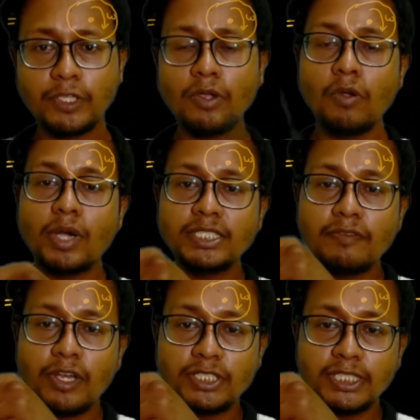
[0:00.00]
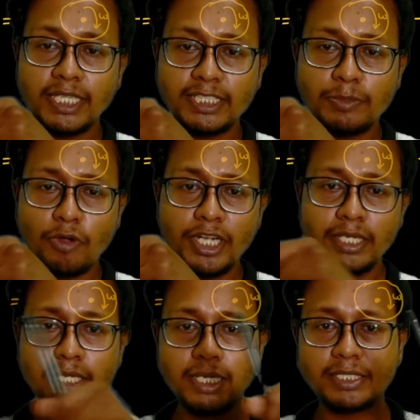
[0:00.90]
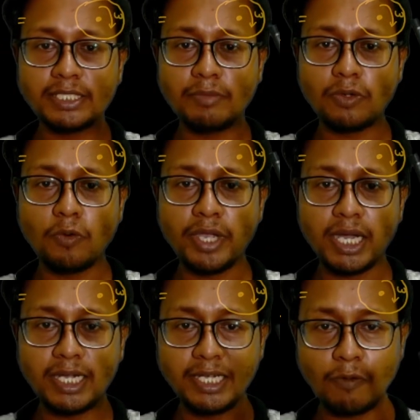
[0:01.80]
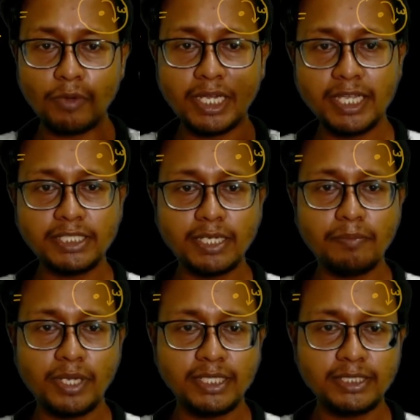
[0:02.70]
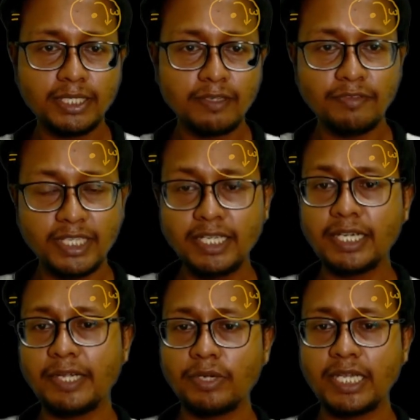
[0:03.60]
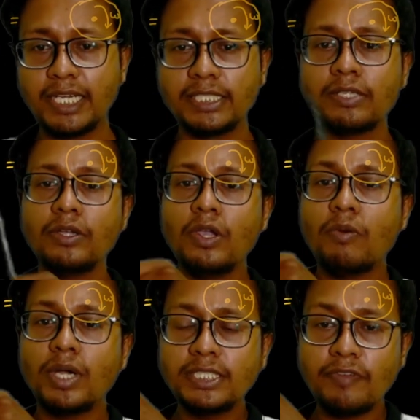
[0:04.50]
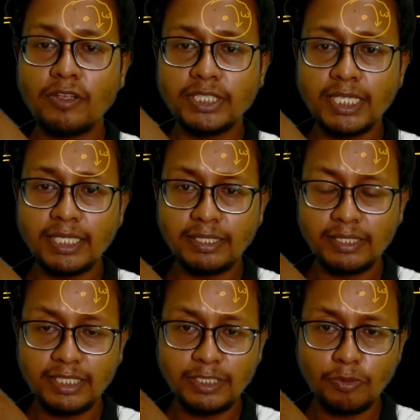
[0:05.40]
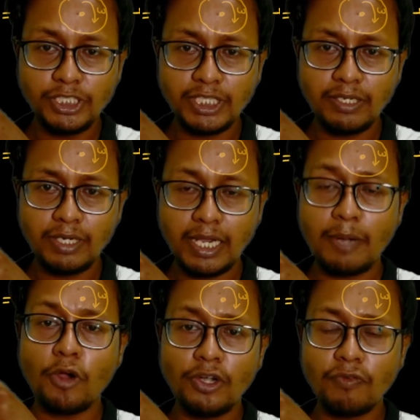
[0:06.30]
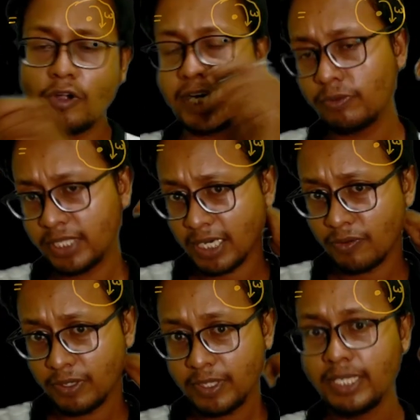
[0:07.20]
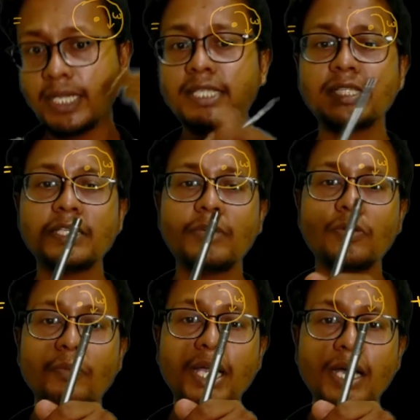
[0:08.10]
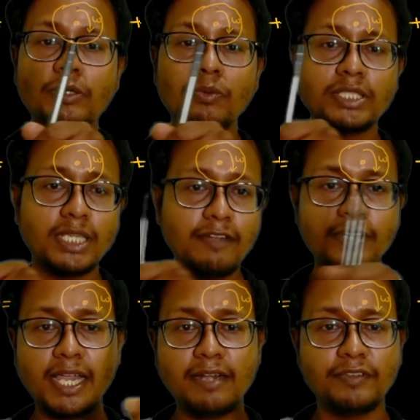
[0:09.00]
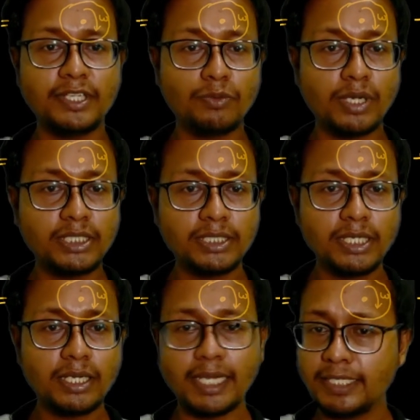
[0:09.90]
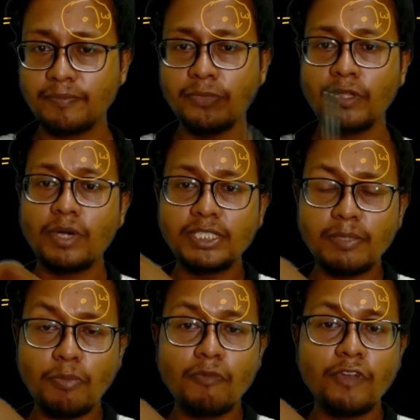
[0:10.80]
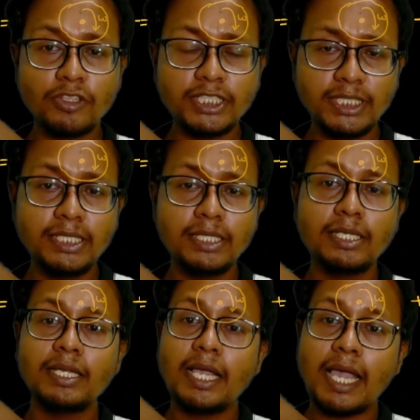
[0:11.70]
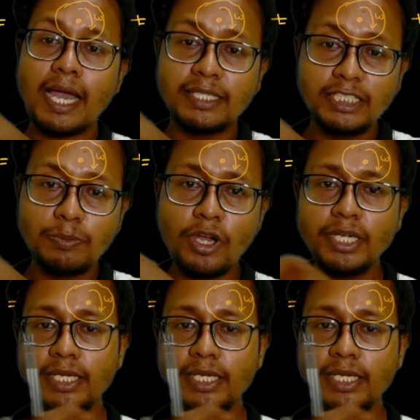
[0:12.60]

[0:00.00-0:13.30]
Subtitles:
What is the velocity at this point? It is nothing but omega r in downward direction plus v in rightward direction. What is the velocity at this position at point of contact with the ground? It is nothing but omega r towards left and v towards right. What is the velocity at this point?